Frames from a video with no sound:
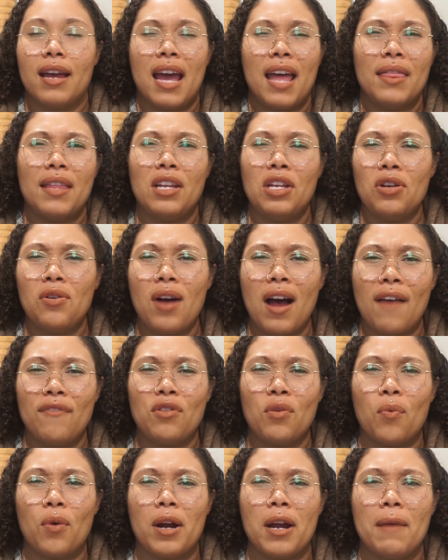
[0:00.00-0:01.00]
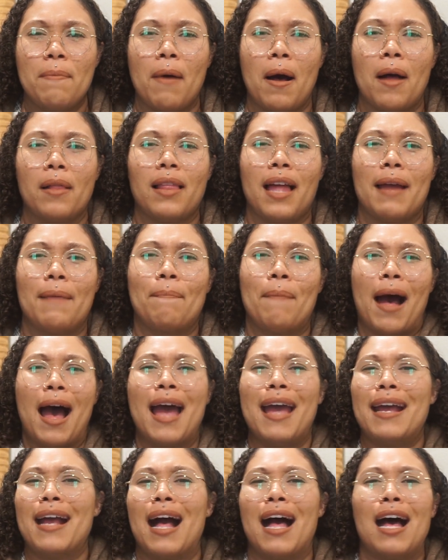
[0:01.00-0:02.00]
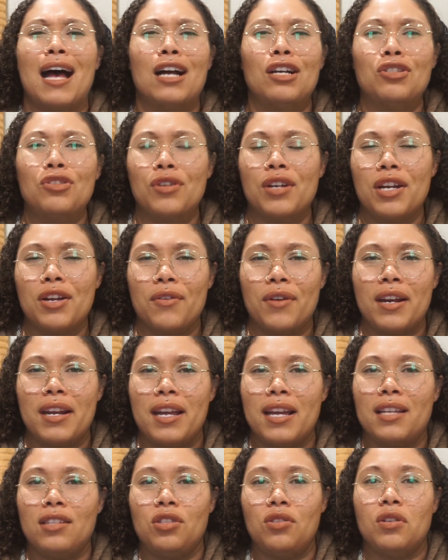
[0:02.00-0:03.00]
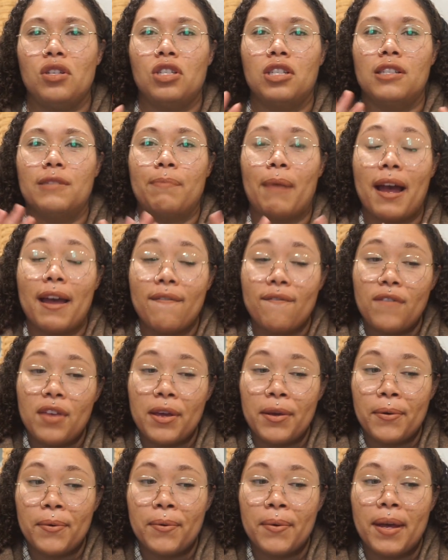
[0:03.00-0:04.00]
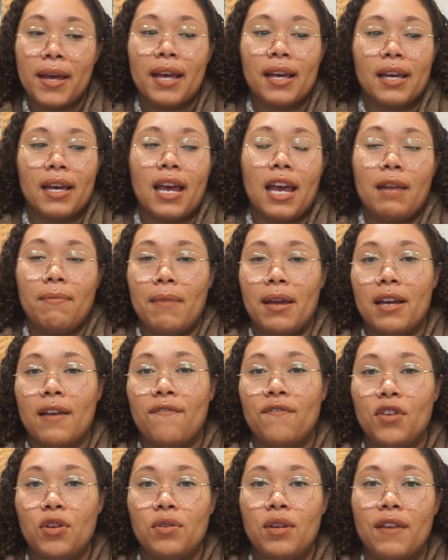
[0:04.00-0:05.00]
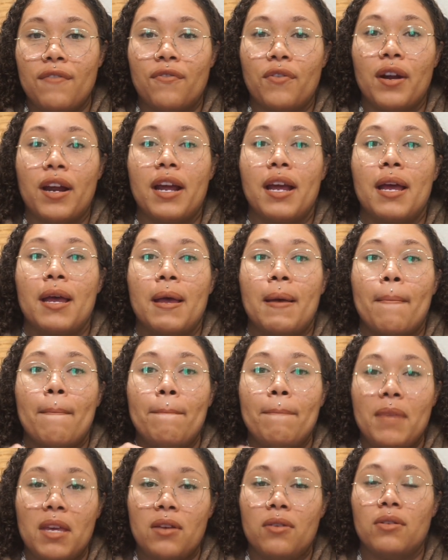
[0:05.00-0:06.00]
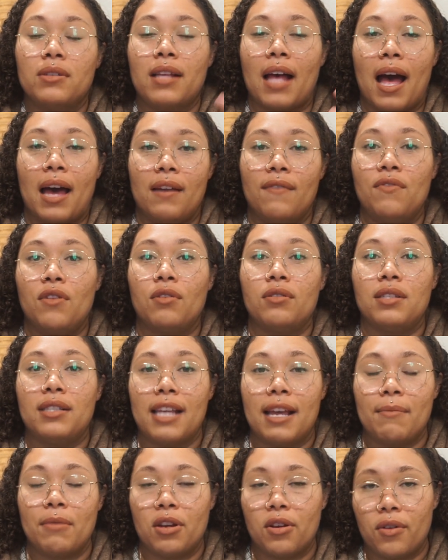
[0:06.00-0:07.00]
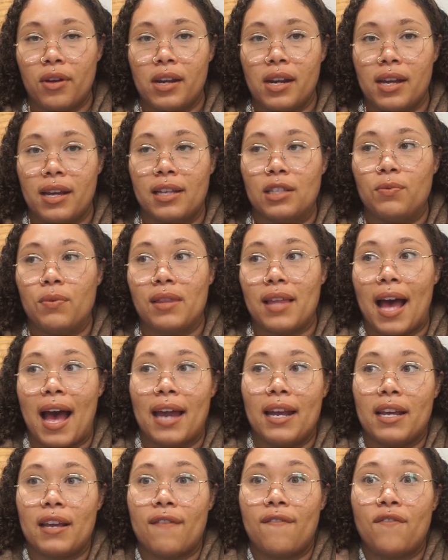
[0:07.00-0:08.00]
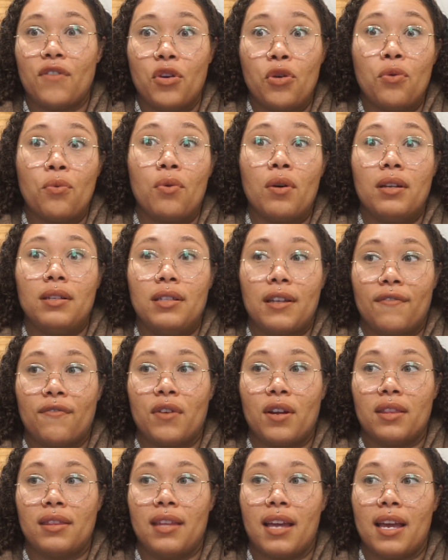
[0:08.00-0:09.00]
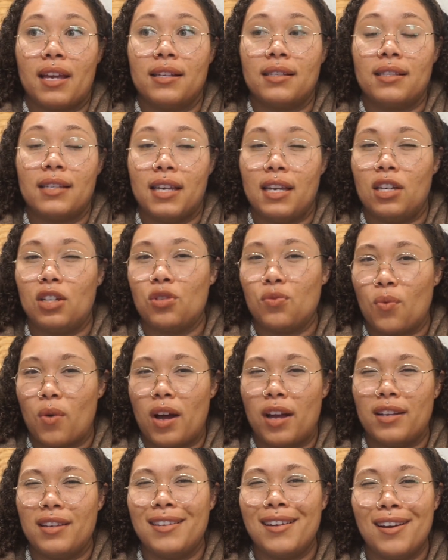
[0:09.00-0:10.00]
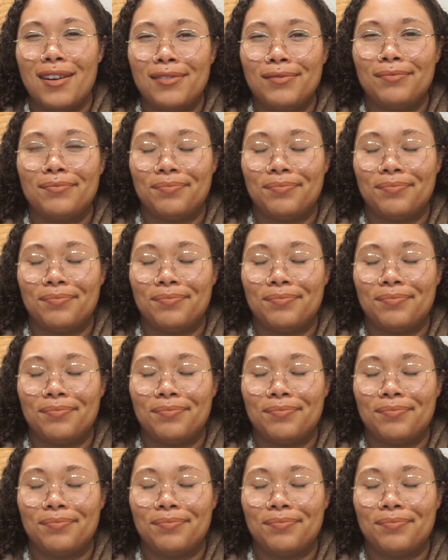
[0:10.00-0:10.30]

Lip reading: And then you don't have to worry about like buying 100 ingredients. You could just buy a few and make a few different meals out of those same ingredients with adding a few different things to each one, you know?